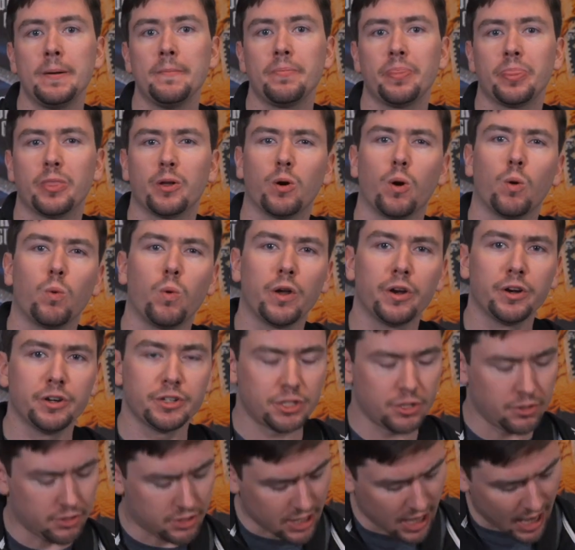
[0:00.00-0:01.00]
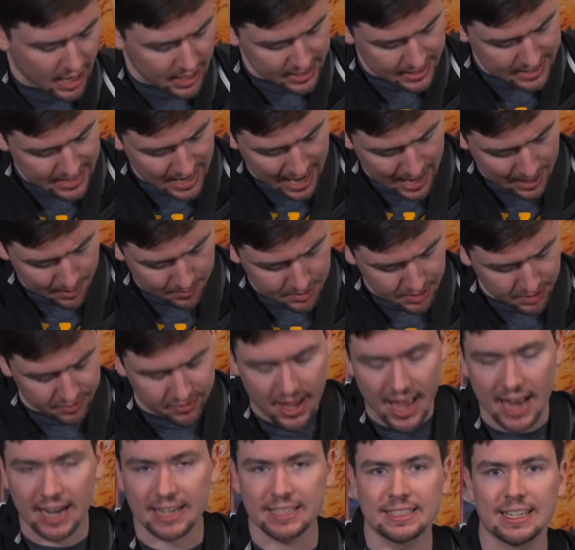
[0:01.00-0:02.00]
There were 1 or 2 tiny dabs of
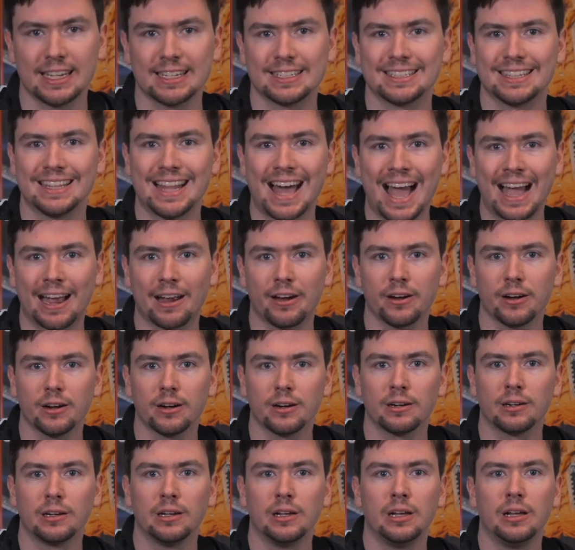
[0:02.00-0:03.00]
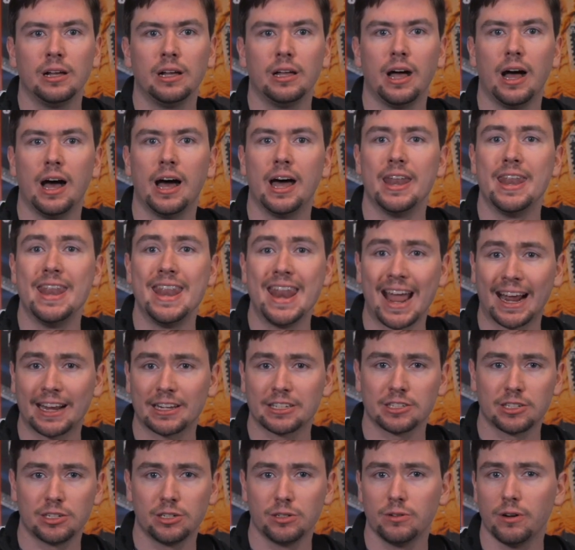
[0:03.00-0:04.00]
excess lacquer
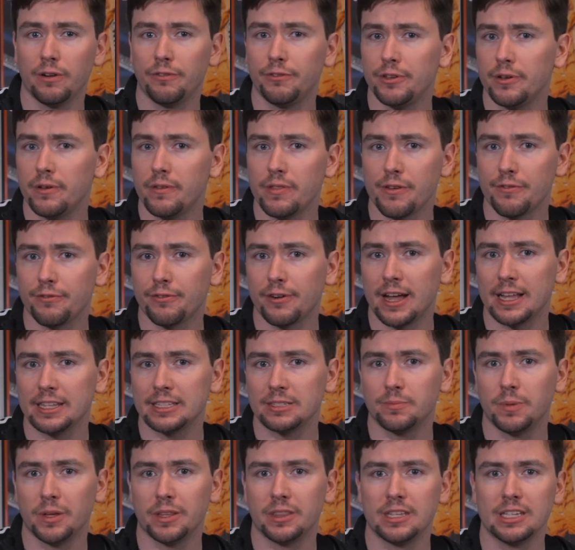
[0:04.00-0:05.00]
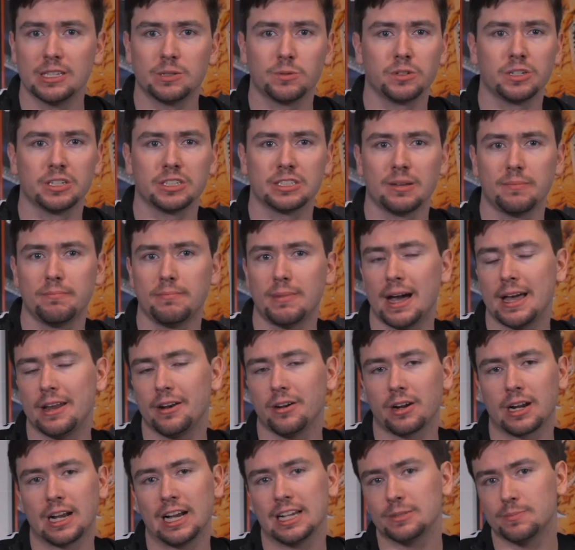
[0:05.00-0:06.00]
next to a few of the frets, but these were just a minor
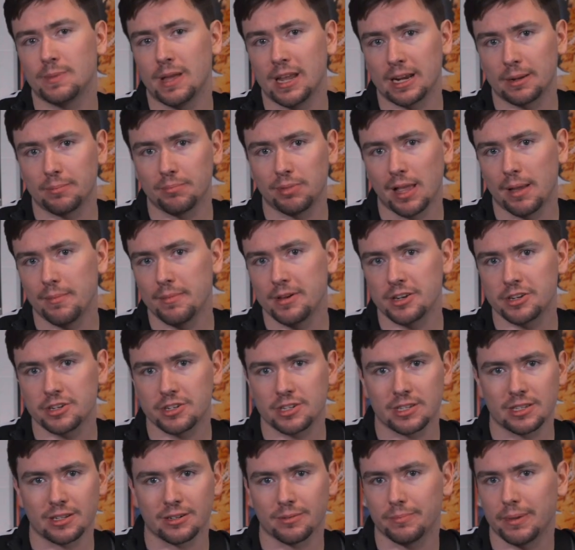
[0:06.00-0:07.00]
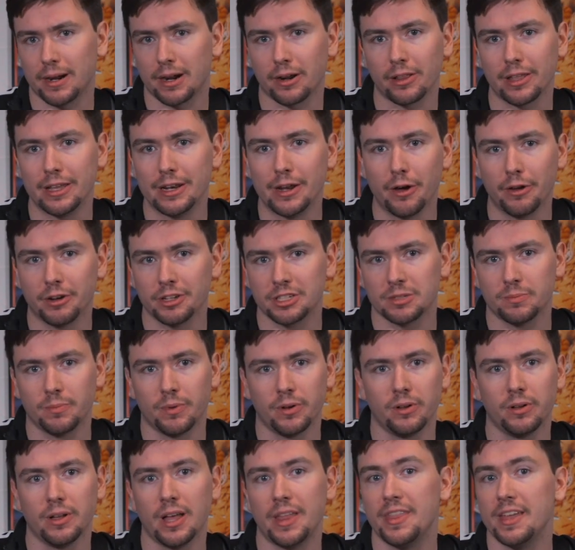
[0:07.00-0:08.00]
cosmetic blemish. They're barely
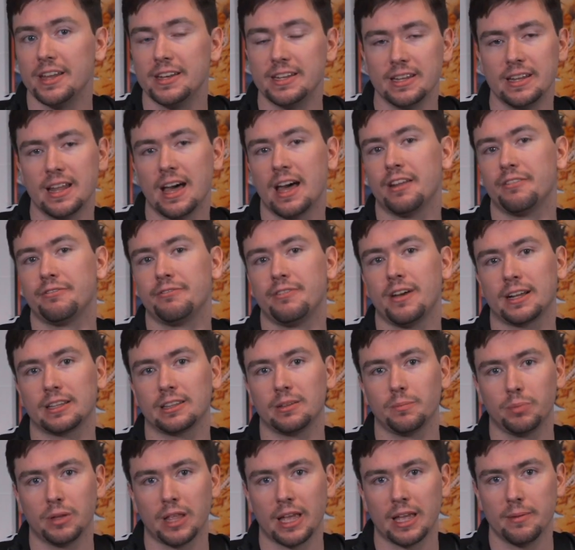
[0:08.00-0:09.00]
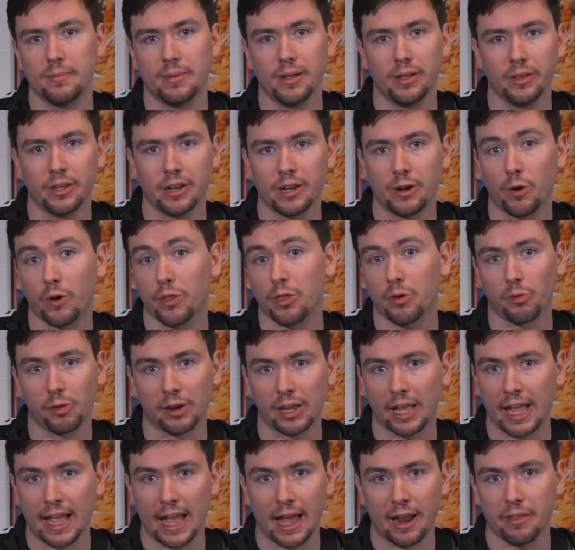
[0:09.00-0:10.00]
noticeable, and they did not affect the playability or the
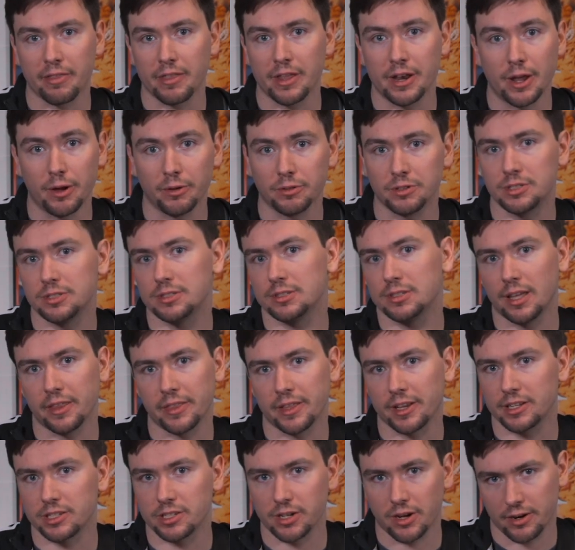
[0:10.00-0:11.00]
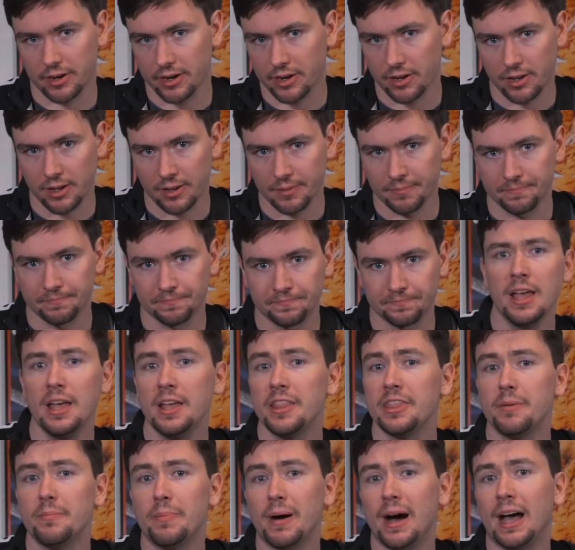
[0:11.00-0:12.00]
ringing out of the notes on the guitar at all.
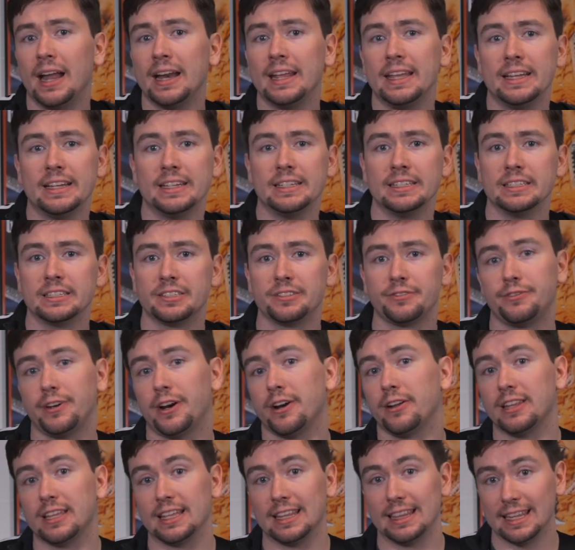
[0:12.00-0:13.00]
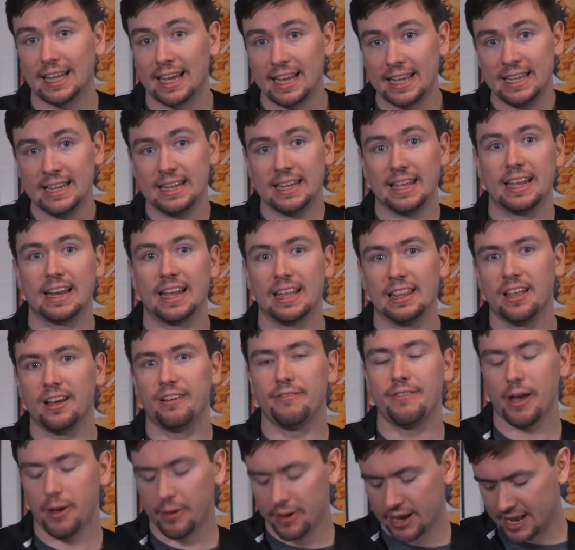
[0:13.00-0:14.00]
The body is fairly light, and I love
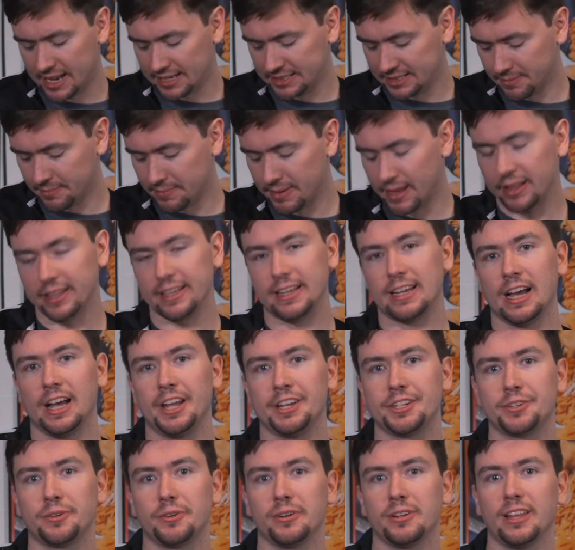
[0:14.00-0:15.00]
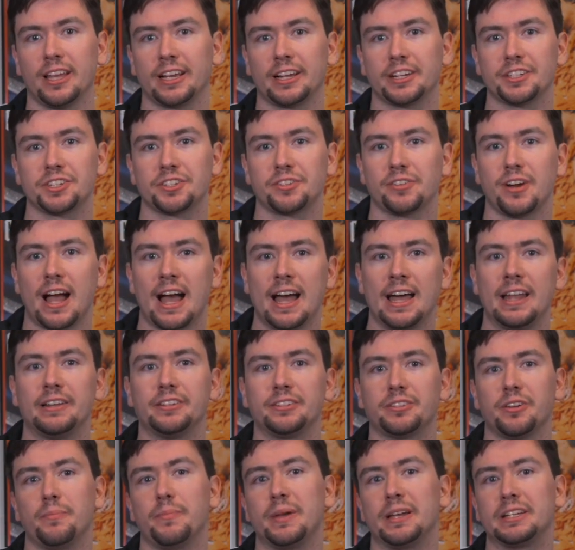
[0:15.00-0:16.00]
how it has the belly contour like a Strat,
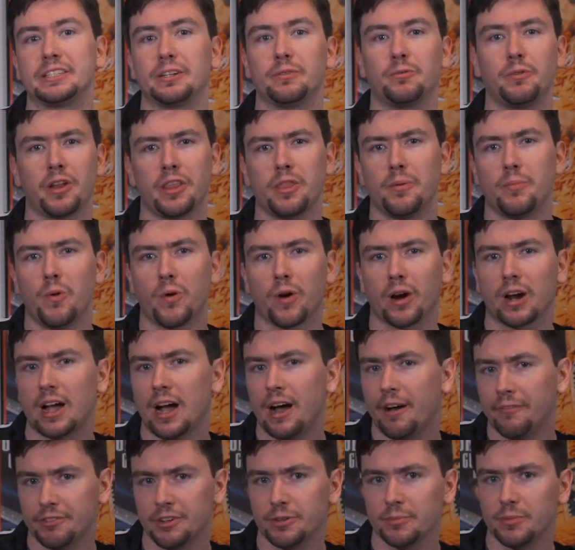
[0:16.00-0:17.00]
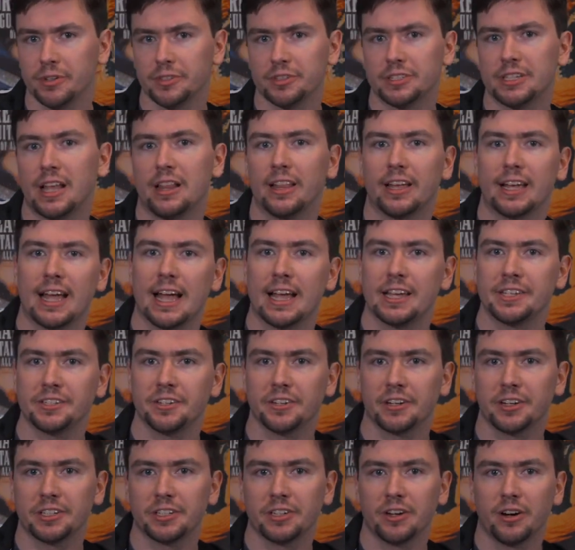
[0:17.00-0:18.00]
so it makes it one of the more comfortable Telecaster
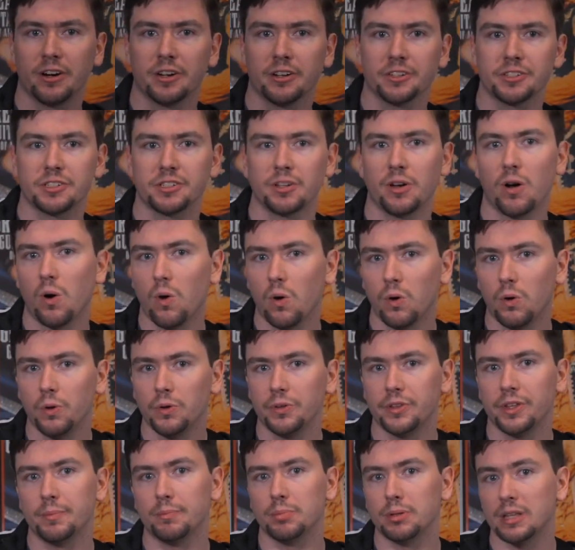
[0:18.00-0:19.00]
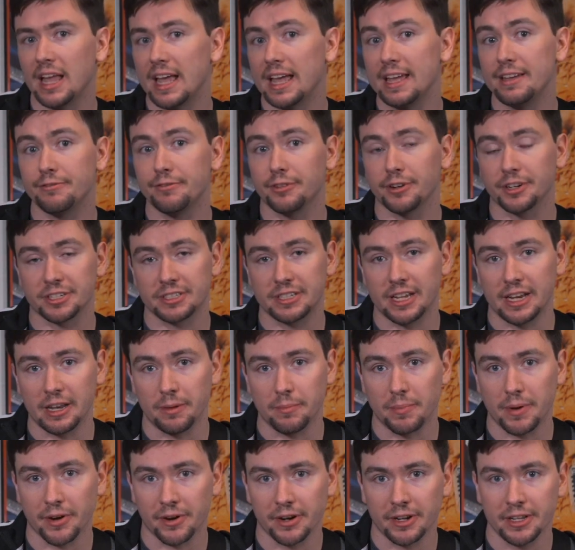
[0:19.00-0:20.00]
guitars to hold and play for extended
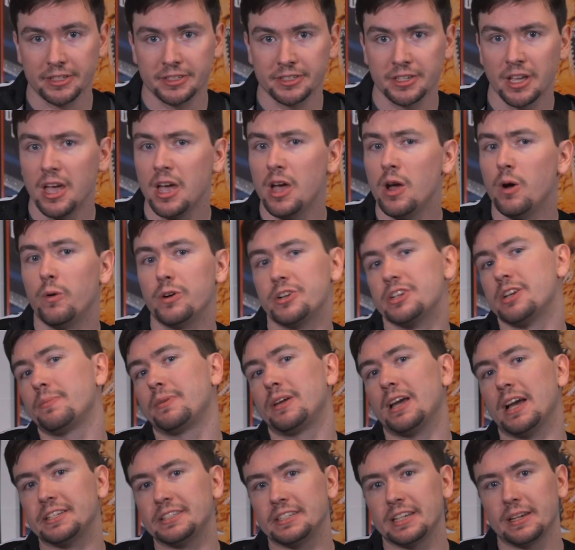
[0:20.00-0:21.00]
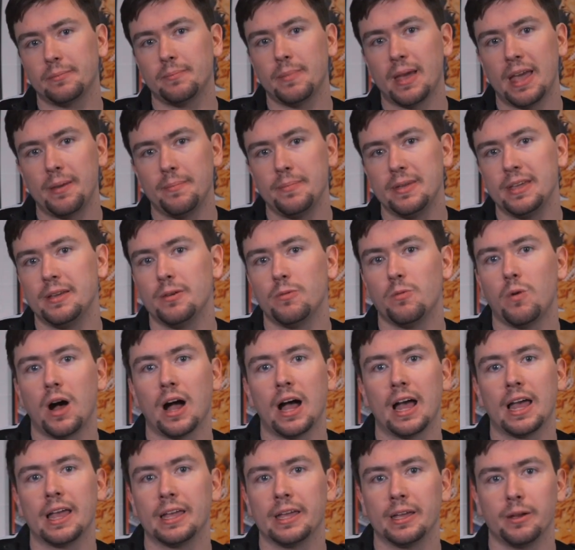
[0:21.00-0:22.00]
periods, which I'm guessing may be
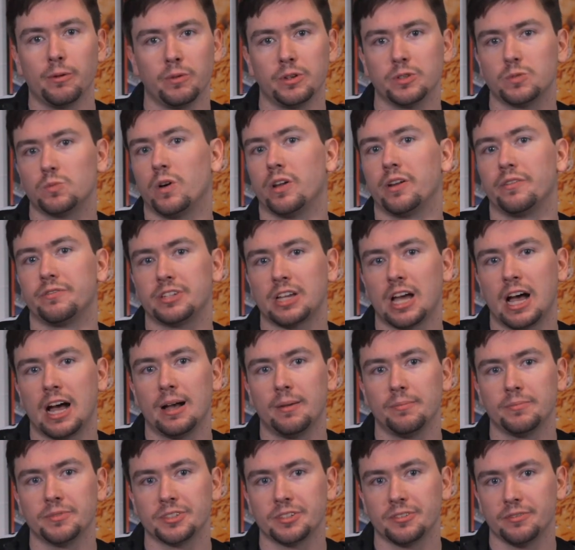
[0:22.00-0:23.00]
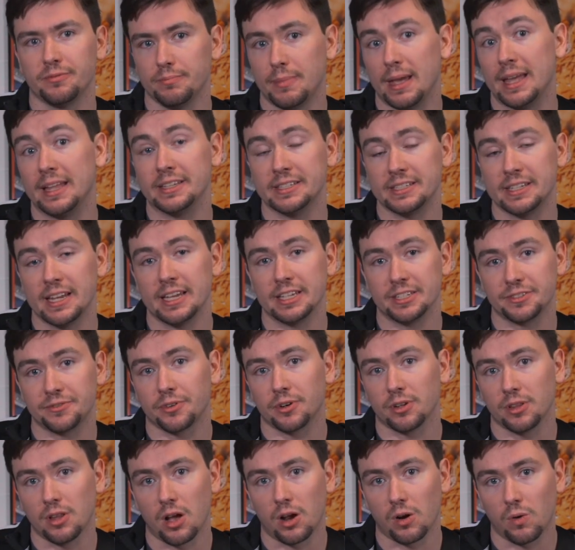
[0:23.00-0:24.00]
why it was one of Thom's mainstays for
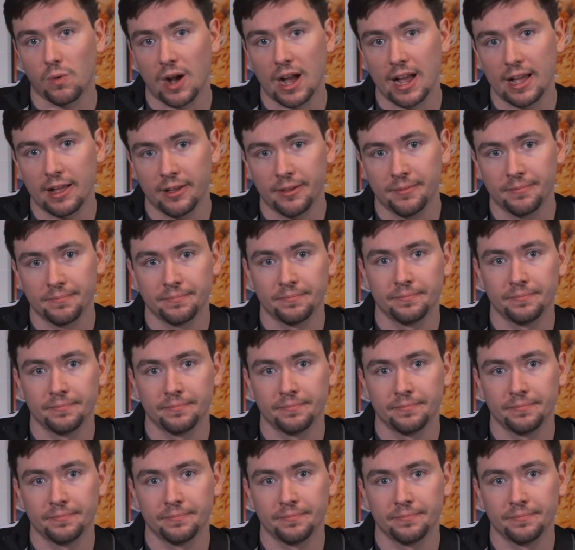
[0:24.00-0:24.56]
a long while.